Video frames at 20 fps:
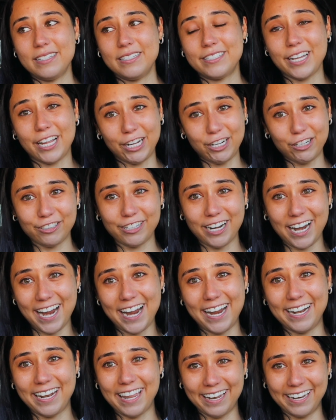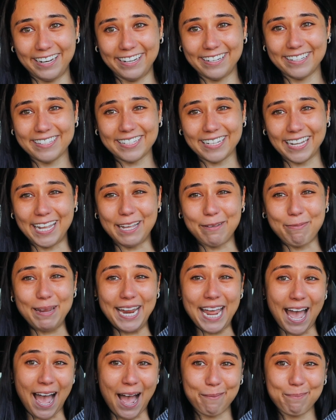decorate and like
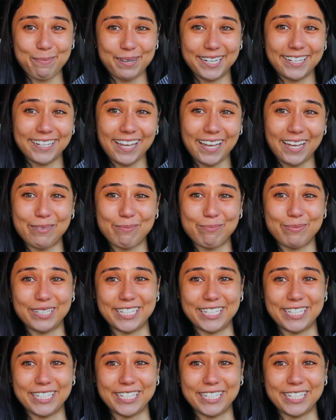be happy again.